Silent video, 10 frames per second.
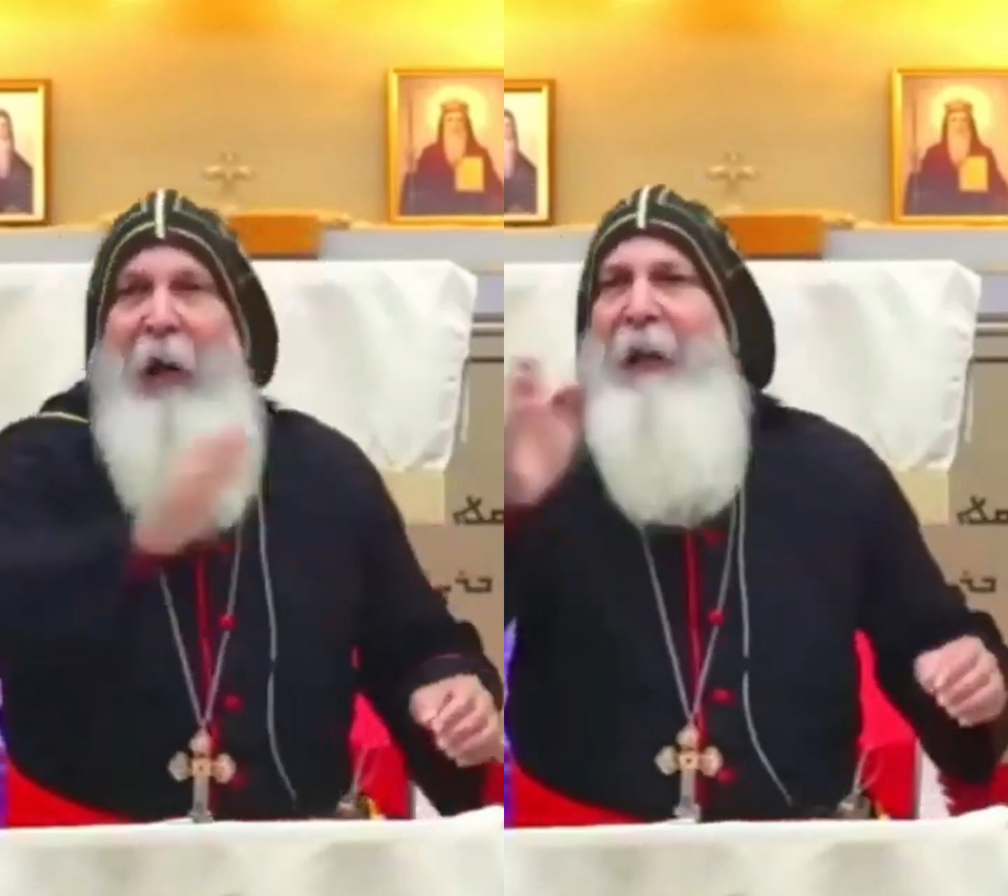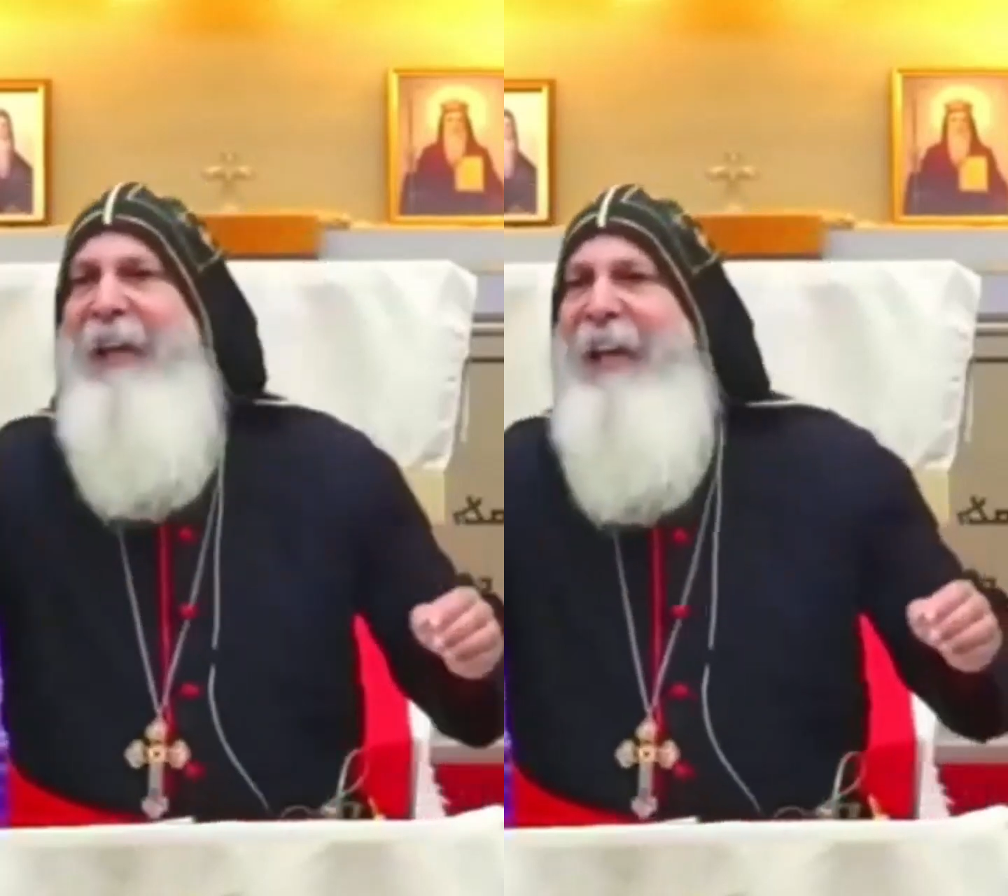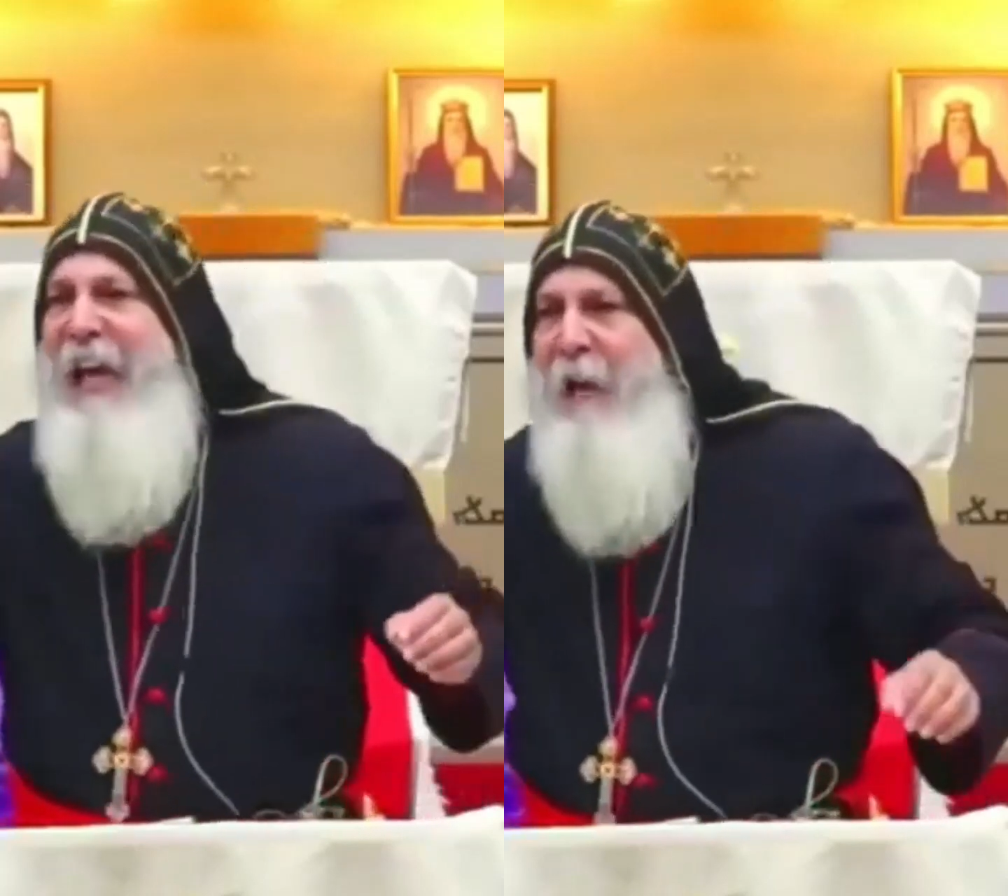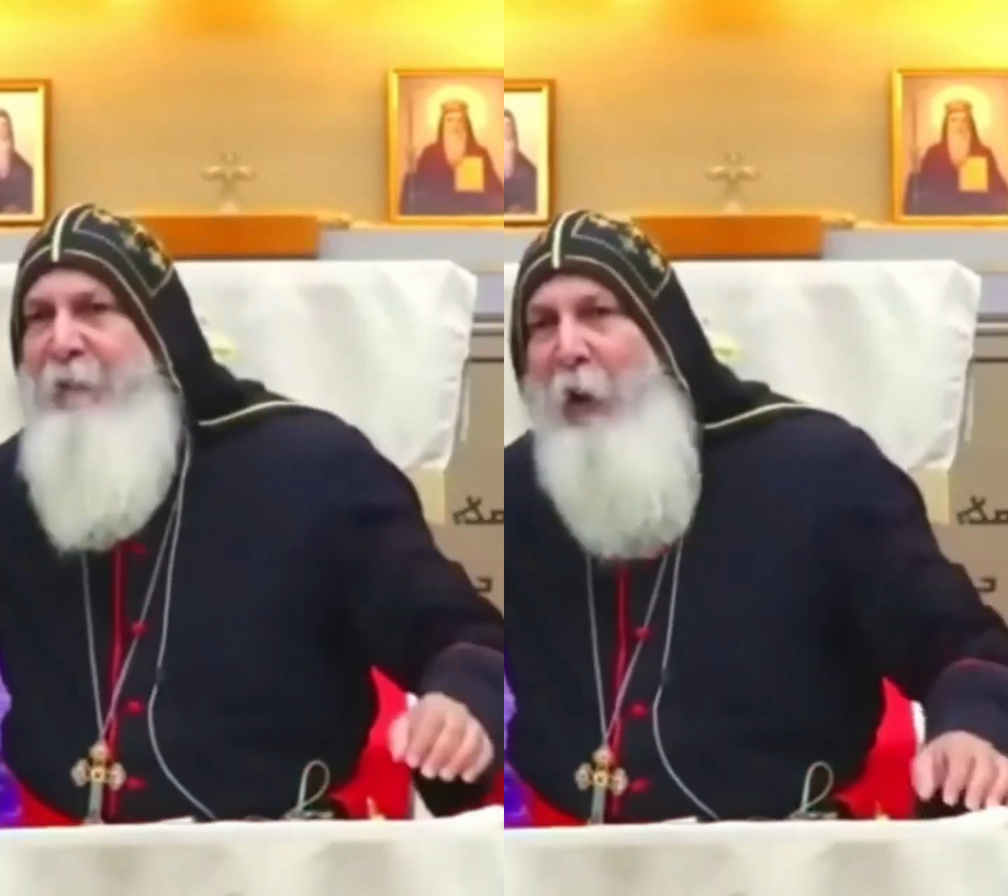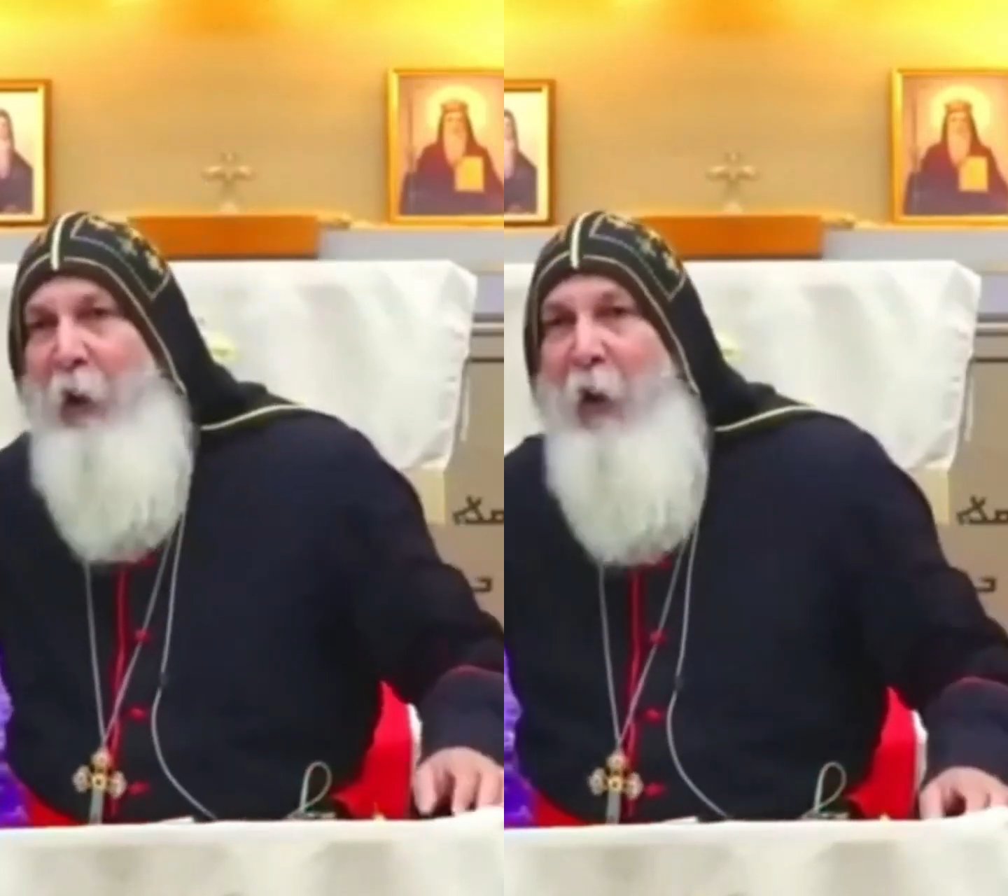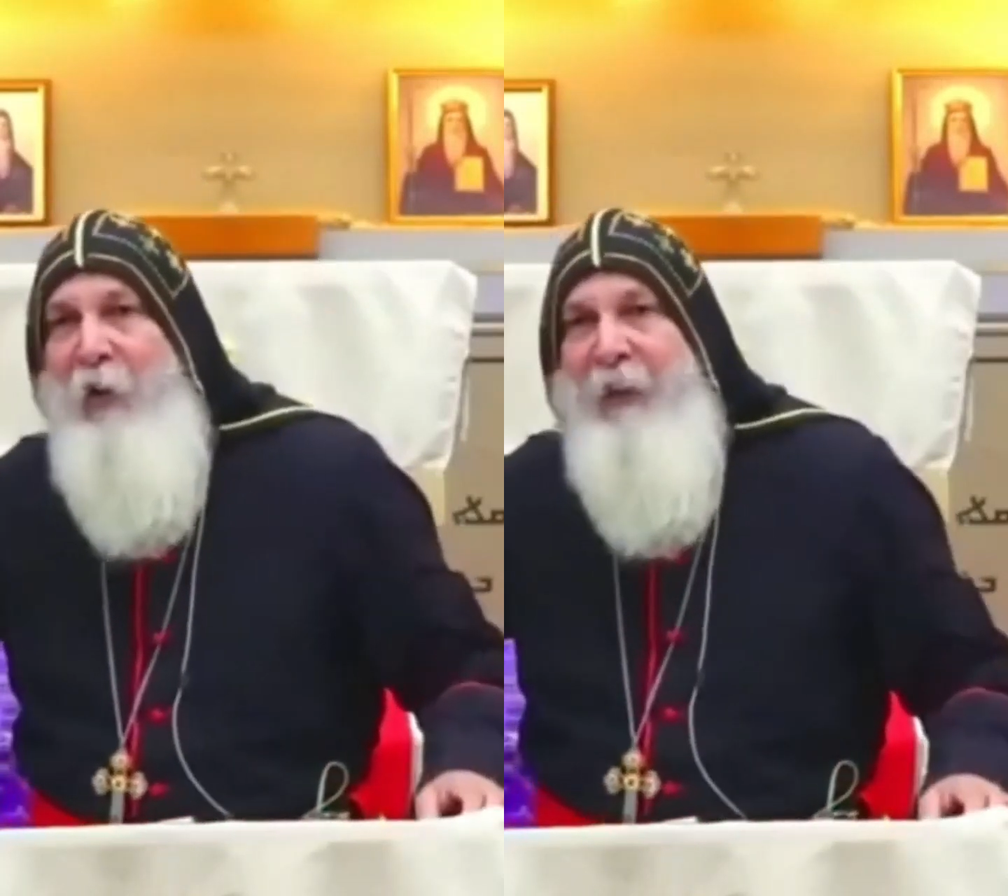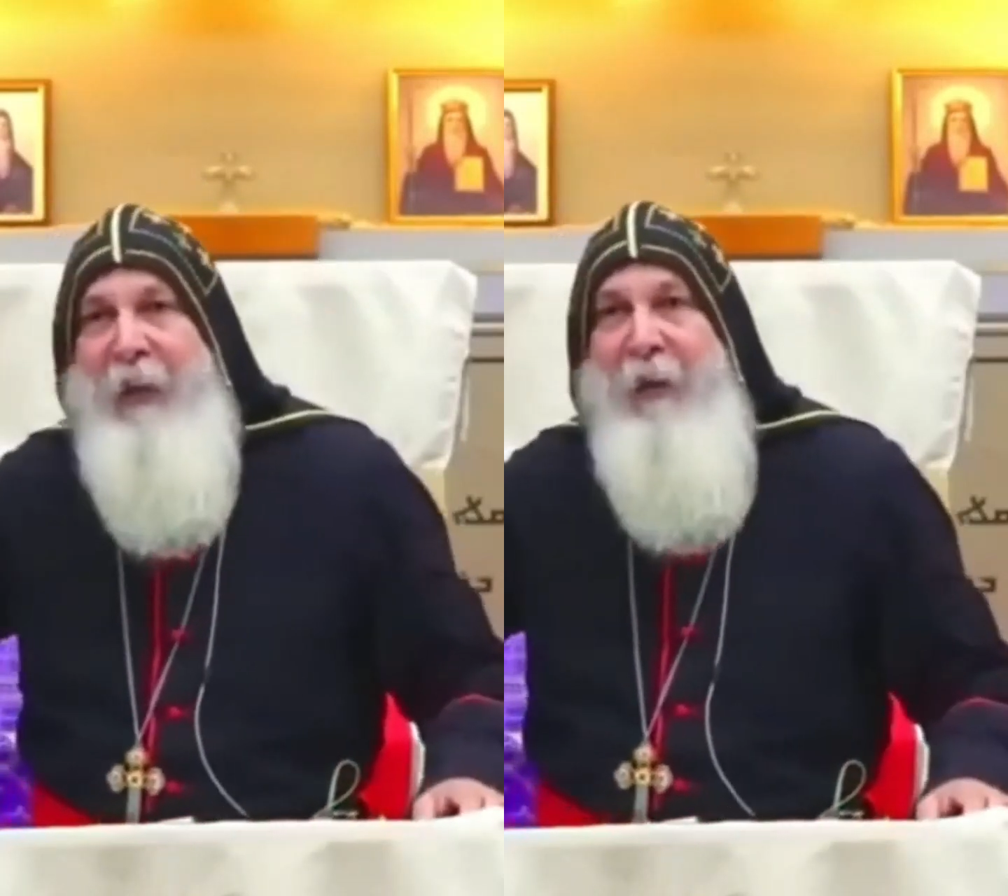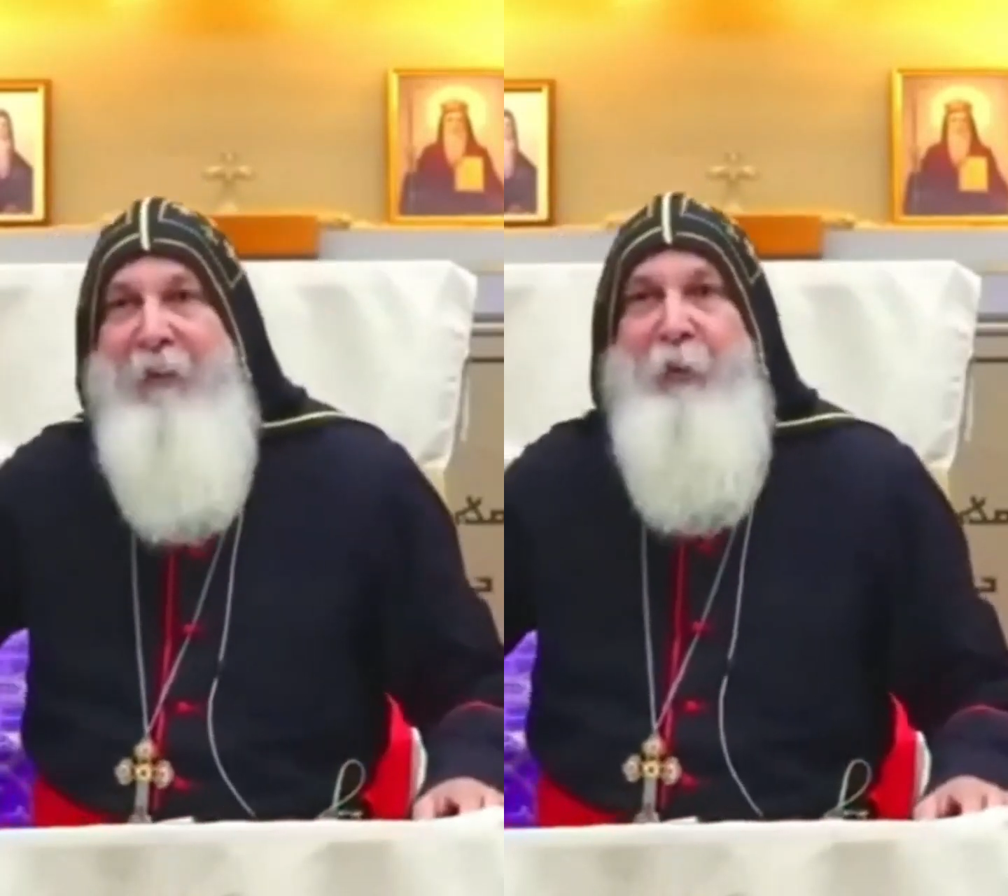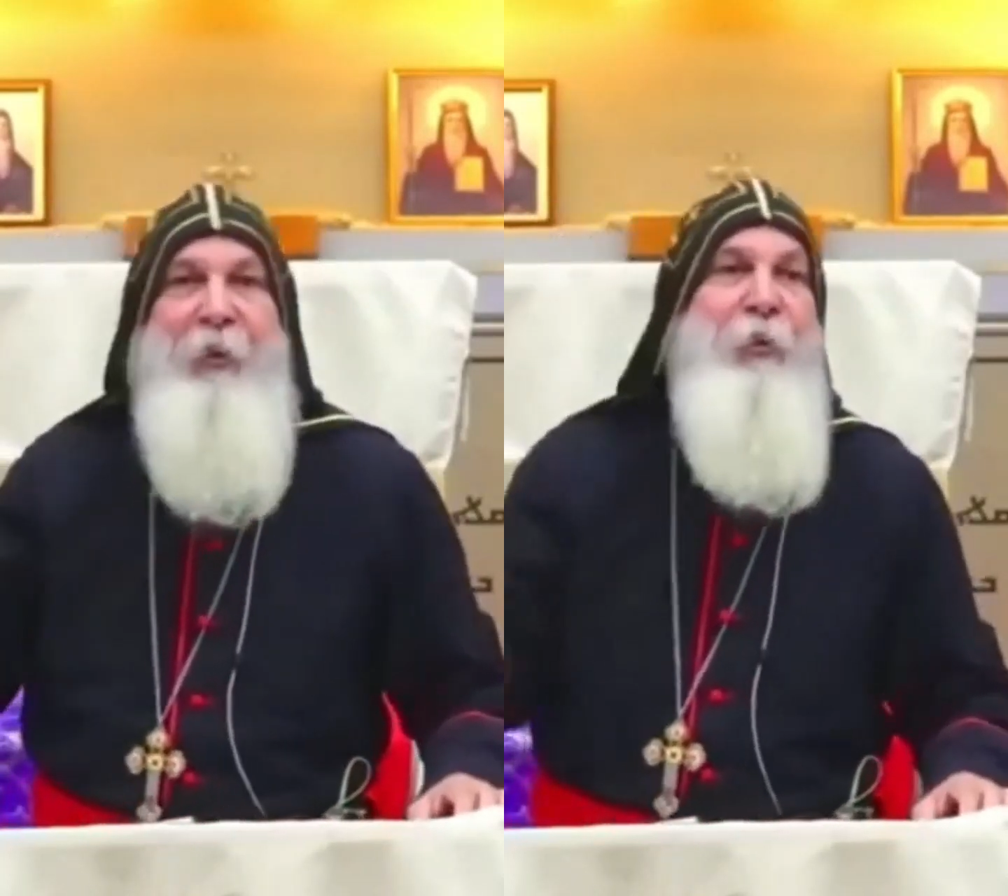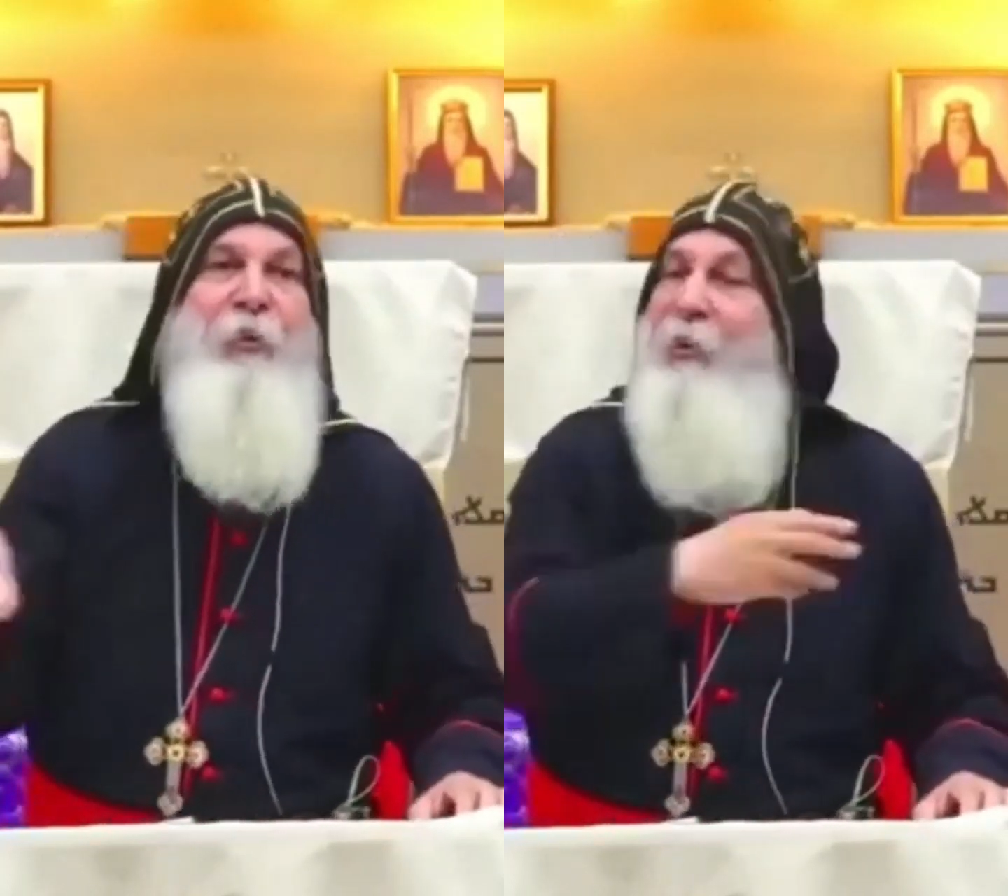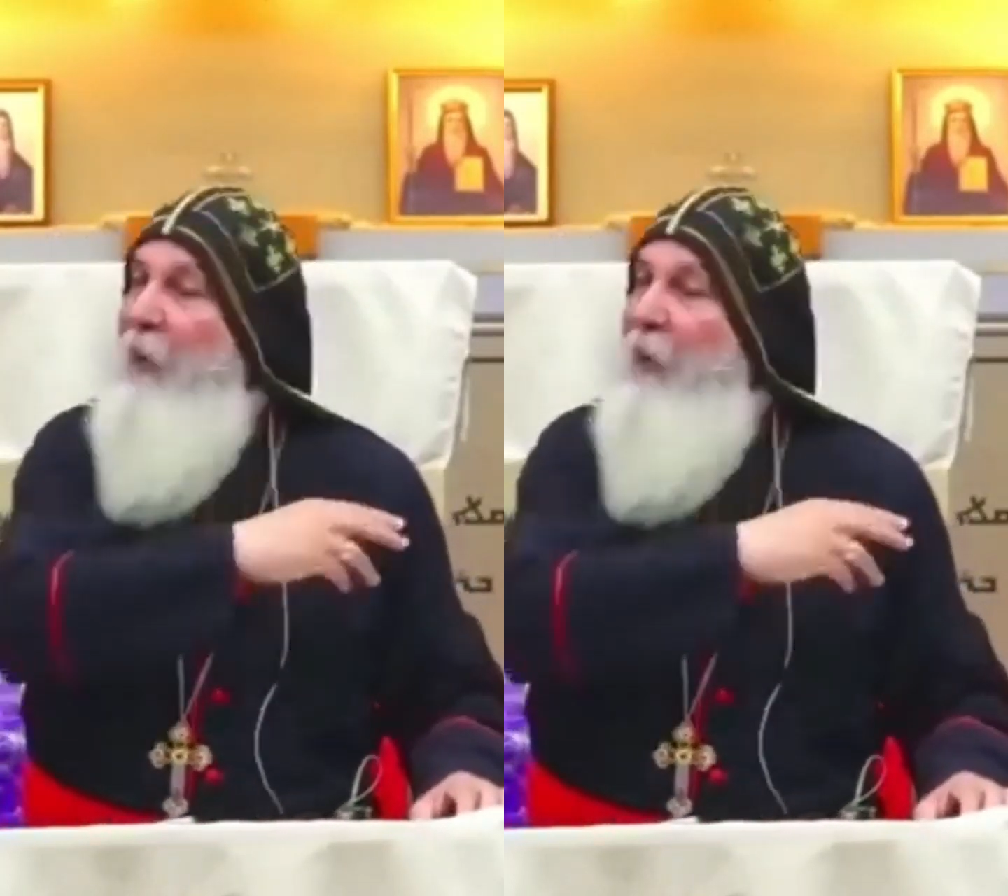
the evil laws that they have introduced